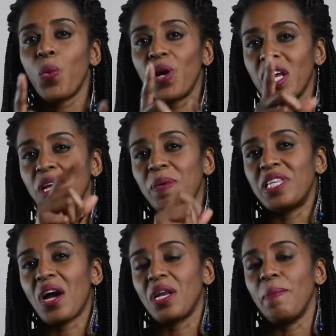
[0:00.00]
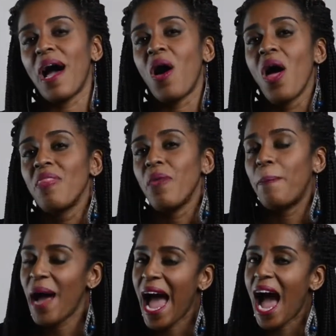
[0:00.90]
we're going to be talking about the
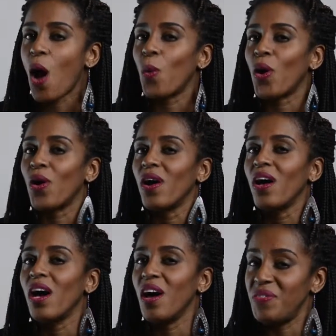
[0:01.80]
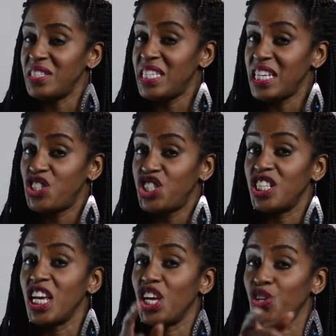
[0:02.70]
power of
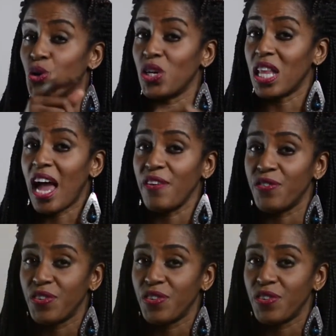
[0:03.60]
intention in your life.